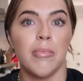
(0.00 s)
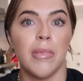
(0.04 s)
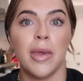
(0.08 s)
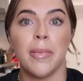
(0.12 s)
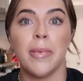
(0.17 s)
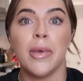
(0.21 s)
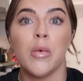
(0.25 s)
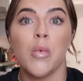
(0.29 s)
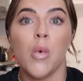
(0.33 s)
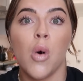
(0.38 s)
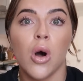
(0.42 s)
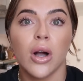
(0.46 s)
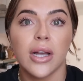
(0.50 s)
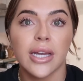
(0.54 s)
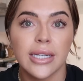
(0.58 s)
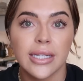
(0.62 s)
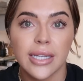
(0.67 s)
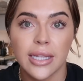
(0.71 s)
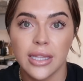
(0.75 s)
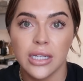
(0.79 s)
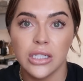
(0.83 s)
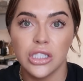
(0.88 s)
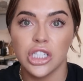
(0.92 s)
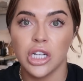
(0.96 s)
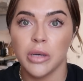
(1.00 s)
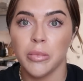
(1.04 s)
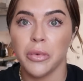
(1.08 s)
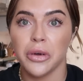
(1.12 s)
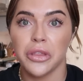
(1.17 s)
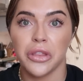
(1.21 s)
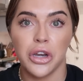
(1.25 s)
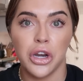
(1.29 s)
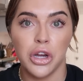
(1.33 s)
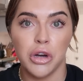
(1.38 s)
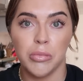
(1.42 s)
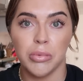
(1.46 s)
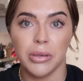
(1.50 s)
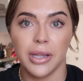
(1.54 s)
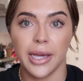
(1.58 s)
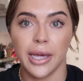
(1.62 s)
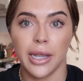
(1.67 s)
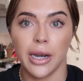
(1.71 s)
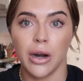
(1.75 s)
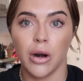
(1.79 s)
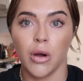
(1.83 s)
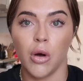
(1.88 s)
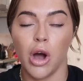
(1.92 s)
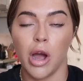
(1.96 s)
Maybe walk into the gym with no
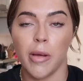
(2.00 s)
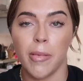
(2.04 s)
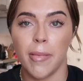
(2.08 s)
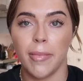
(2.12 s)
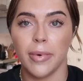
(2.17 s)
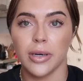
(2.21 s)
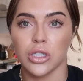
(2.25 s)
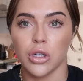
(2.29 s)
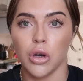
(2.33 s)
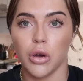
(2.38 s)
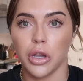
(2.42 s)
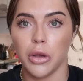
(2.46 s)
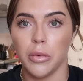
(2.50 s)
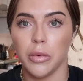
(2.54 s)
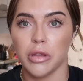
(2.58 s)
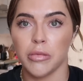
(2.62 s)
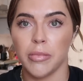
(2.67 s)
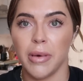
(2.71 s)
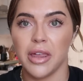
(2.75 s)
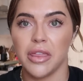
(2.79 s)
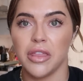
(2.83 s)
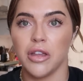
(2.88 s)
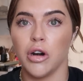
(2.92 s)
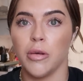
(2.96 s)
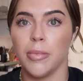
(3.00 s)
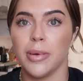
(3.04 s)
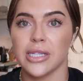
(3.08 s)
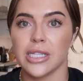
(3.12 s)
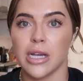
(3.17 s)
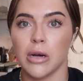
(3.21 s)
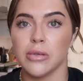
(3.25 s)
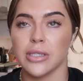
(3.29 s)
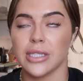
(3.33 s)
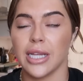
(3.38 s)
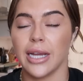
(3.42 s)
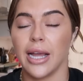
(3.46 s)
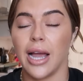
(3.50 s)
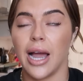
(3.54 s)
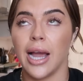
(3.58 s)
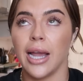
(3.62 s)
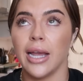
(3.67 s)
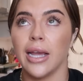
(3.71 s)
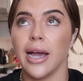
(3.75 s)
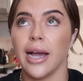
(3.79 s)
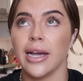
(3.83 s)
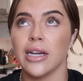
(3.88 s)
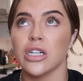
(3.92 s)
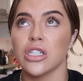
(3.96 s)
plan at all. I remember talking with my therapist, I was like,
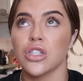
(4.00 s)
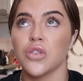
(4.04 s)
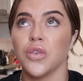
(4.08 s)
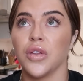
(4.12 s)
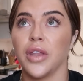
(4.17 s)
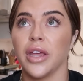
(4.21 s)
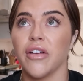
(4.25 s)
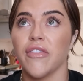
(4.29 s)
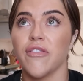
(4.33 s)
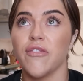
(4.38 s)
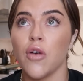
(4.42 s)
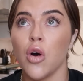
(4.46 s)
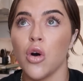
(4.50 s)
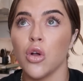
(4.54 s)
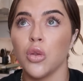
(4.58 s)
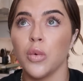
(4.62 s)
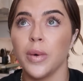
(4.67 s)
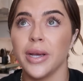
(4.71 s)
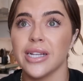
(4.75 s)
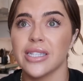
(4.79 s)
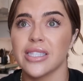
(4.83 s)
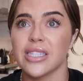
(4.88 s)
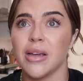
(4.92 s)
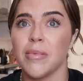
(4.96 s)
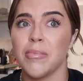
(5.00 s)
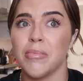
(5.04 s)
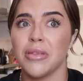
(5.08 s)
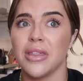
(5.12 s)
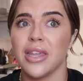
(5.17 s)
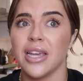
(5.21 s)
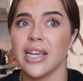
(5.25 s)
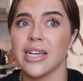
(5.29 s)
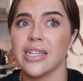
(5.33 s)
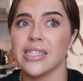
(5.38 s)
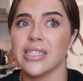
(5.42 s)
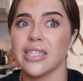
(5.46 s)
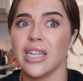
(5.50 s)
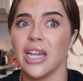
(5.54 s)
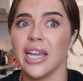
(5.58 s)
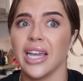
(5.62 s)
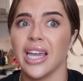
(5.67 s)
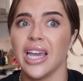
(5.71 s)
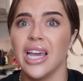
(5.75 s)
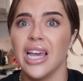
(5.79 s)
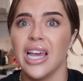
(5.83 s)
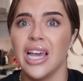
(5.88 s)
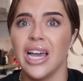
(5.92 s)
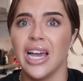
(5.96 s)
I just feel like following something is
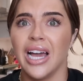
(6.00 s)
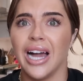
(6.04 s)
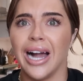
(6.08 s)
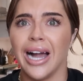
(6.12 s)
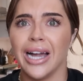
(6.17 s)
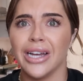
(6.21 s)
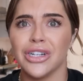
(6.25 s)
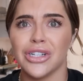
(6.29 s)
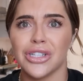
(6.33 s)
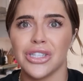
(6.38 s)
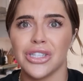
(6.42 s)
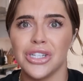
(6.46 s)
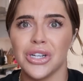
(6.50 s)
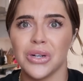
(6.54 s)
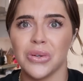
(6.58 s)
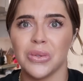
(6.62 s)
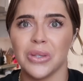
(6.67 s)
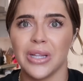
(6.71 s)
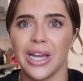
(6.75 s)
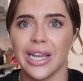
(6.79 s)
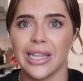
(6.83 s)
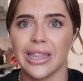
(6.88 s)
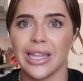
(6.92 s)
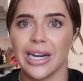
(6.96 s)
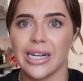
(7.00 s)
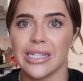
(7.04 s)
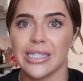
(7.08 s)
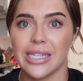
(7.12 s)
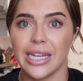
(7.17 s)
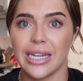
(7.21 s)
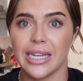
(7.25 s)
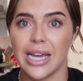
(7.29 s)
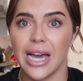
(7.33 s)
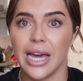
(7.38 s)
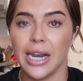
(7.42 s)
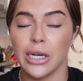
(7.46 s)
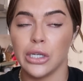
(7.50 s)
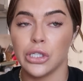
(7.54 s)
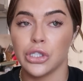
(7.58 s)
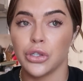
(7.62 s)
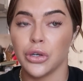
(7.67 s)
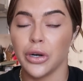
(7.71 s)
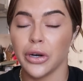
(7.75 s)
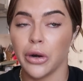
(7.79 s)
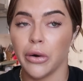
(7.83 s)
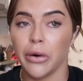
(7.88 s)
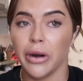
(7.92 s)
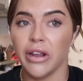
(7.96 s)
like, I just don't like that. It's like kind of
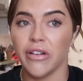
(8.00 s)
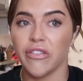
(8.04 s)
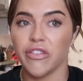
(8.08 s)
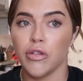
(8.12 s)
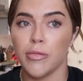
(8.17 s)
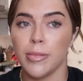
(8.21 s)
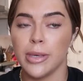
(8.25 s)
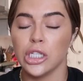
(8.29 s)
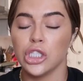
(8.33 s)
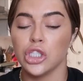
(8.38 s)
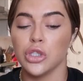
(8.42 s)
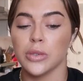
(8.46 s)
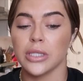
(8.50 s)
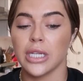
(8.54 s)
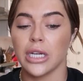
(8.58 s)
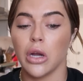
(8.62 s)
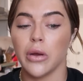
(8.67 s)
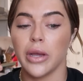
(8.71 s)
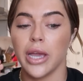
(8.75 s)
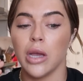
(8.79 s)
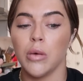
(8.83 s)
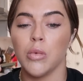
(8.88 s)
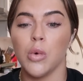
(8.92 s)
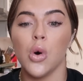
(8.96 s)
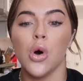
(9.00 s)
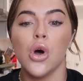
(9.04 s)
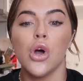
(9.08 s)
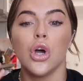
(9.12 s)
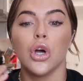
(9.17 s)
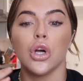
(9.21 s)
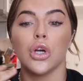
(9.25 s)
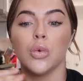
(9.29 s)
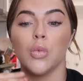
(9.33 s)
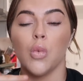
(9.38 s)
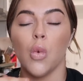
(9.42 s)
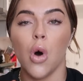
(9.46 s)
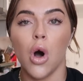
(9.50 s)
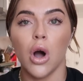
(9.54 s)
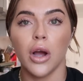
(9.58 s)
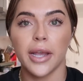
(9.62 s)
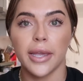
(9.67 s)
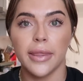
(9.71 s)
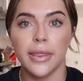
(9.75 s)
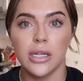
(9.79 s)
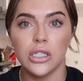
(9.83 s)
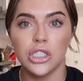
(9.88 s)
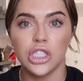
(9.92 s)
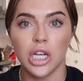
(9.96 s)
triggering for me. She was like, okay, well, walk
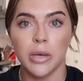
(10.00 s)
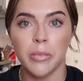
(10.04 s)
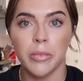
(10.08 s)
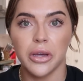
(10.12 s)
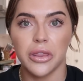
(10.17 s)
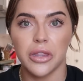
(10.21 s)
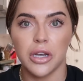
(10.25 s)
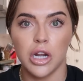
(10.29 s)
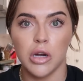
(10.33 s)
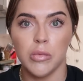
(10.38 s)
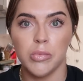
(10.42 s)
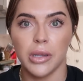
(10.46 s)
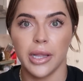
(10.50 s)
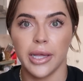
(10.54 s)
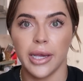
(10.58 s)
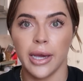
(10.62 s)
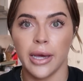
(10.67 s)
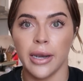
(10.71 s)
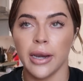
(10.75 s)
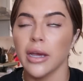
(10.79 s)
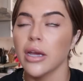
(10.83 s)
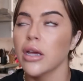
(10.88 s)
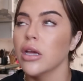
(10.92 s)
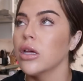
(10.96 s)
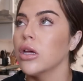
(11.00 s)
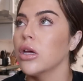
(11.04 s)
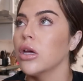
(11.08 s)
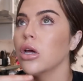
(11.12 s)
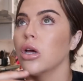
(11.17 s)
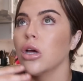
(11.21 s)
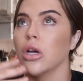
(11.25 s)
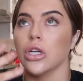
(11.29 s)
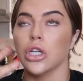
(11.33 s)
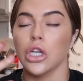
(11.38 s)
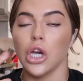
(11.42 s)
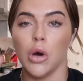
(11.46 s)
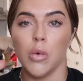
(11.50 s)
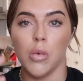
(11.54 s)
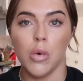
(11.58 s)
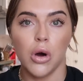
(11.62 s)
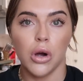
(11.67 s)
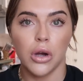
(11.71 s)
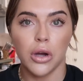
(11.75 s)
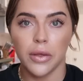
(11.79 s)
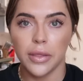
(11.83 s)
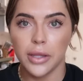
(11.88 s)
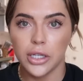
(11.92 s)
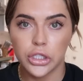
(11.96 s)
in the gym with no plan, go
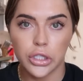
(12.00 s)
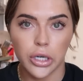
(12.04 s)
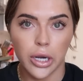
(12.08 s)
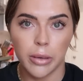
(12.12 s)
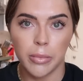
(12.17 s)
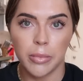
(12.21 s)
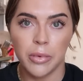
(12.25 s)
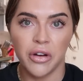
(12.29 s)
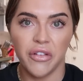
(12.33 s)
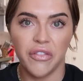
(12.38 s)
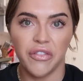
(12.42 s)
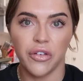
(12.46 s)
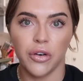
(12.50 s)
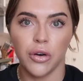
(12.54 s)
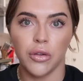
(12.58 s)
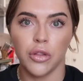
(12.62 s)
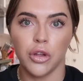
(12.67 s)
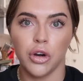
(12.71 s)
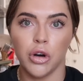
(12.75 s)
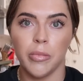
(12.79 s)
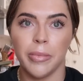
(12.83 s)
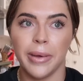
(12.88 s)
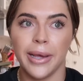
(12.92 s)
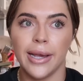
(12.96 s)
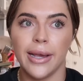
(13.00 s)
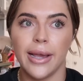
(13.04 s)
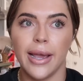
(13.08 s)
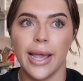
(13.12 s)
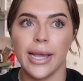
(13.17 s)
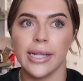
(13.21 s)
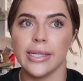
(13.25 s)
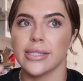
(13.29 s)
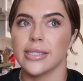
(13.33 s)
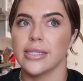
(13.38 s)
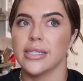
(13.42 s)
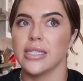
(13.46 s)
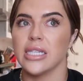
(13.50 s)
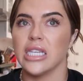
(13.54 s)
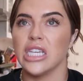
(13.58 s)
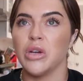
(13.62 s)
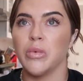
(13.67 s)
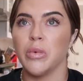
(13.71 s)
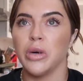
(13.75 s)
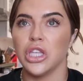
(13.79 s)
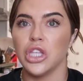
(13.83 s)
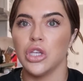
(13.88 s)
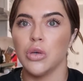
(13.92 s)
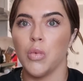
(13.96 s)
walk on the treadmill for a little bit and see
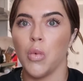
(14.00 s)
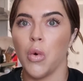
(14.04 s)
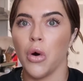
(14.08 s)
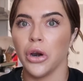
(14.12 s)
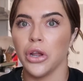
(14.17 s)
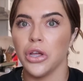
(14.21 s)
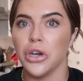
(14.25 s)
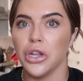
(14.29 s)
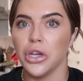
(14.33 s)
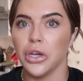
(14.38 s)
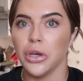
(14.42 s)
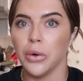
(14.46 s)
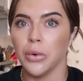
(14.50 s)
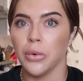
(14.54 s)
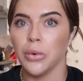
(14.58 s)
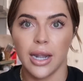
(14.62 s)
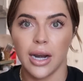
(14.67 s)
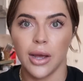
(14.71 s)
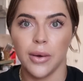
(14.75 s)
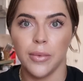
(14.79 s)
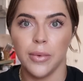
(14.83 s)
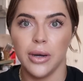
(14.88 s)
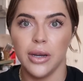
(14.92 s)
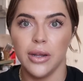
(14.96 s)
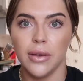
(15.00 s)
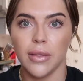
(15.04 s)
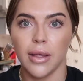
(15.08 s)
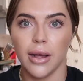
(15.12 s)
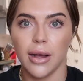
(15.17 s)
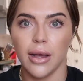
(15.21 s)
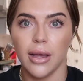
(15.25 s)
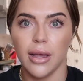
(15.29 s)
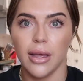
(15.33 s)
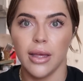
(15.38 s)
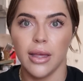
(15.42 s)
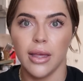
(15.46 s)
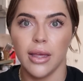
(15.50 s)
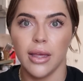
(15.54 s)
what you want to do. And I would do that.